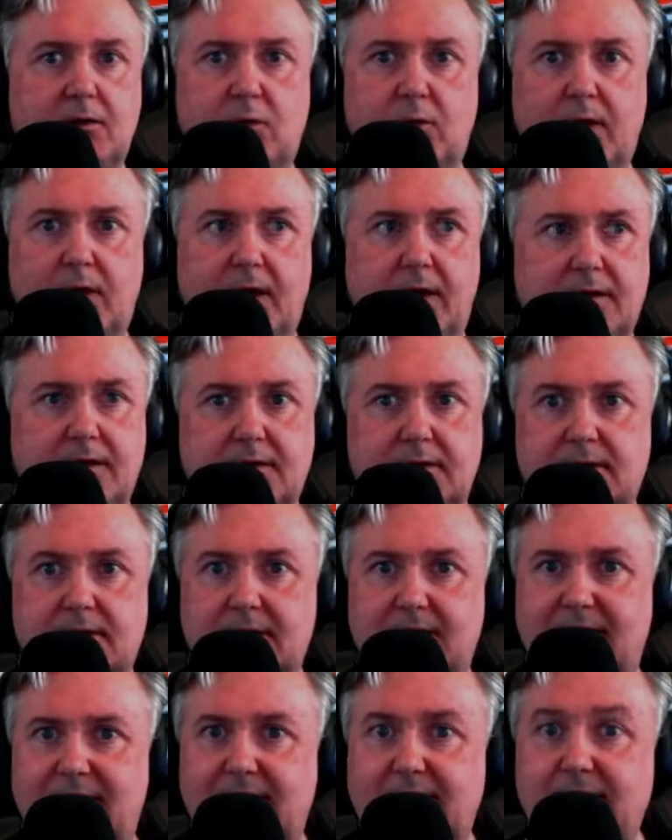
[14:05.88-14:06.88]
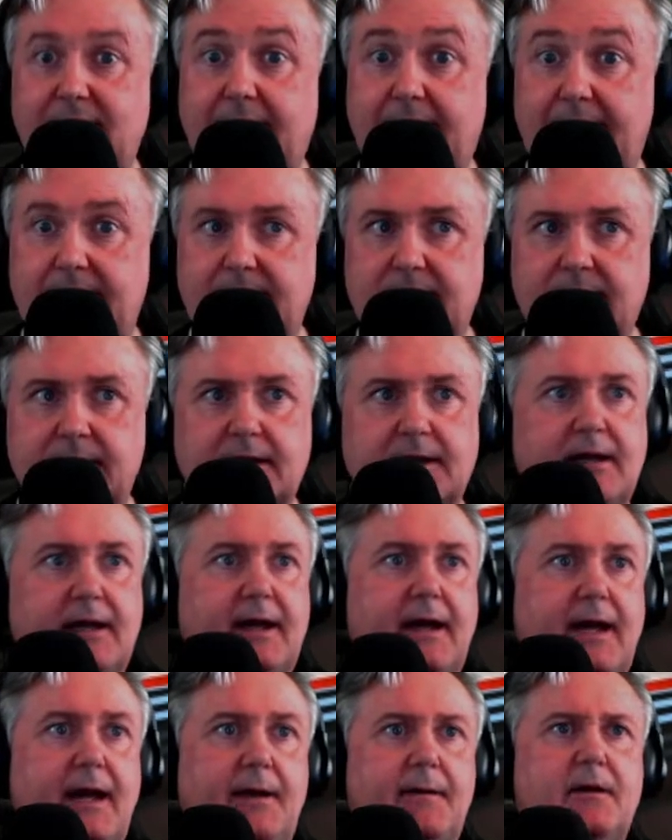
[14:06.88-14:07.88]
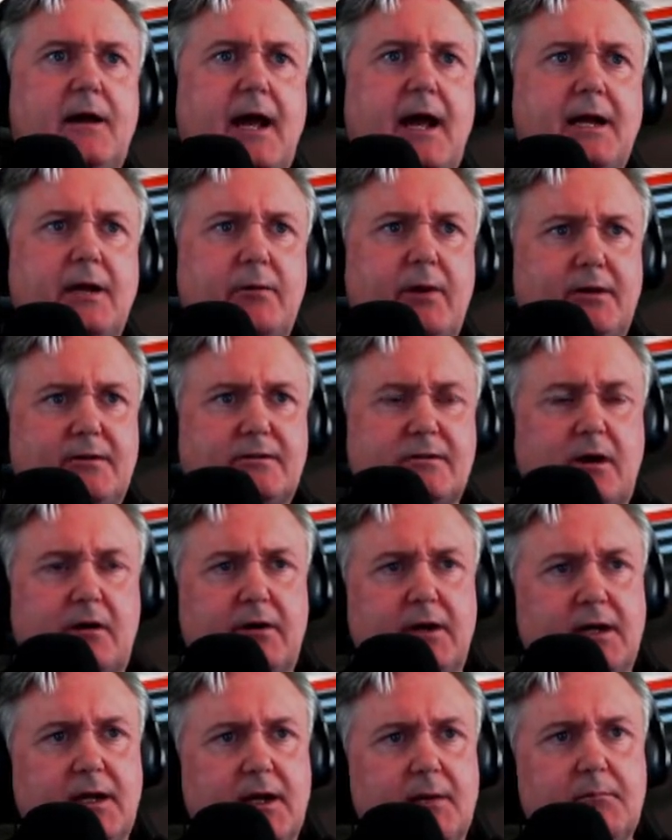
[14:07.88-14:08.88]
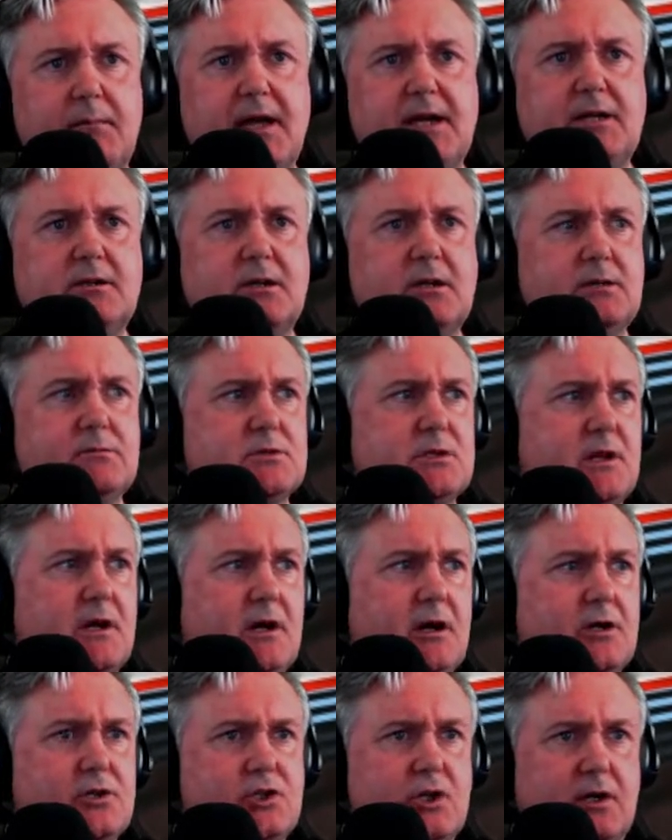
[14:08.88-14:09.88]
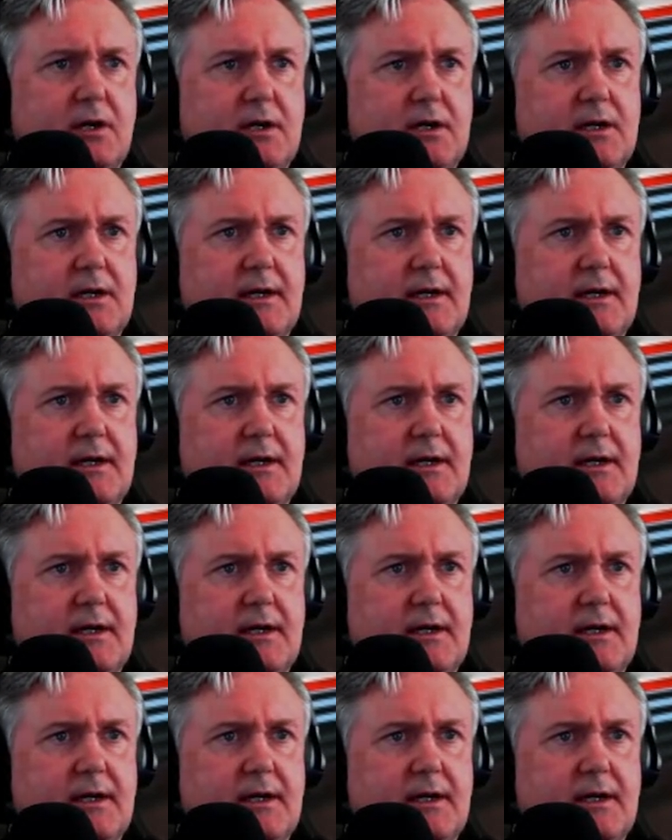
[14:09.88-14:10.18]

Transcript: Who are intact. Many times larger.